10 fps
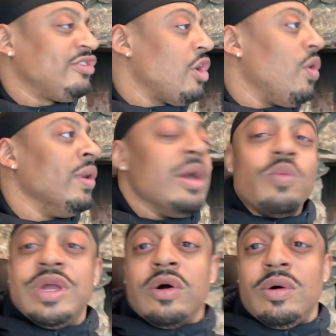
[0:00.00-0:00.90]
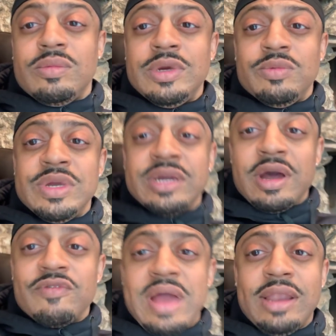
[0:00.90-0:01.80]
So we can
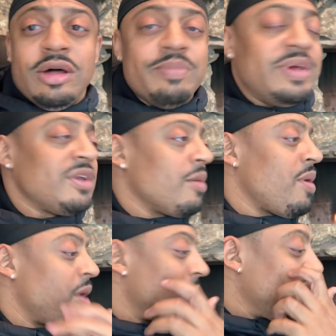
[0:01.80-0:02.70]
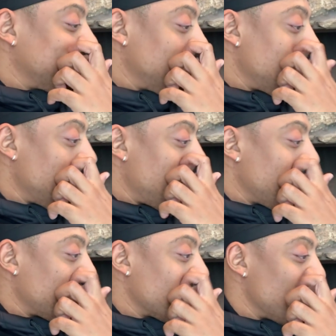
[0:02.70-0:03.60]
cover that a little bit, talk about my boxing
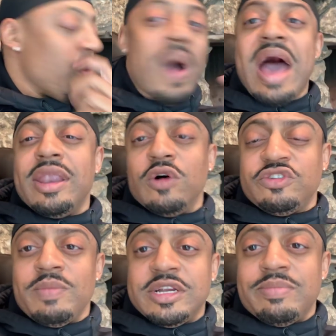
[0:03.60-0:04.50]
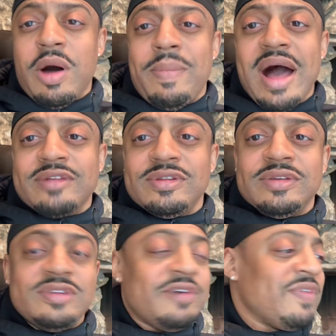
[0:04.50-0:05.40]
career and why I know so much about boxing
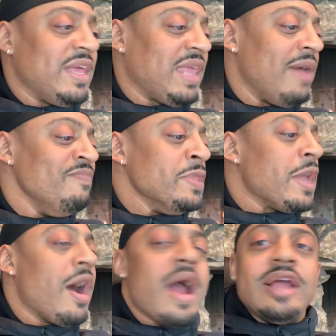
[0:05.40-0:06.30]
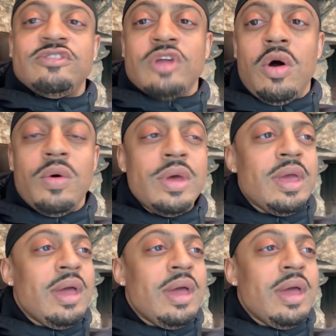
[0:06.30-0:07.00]
and stuff like that. All right, so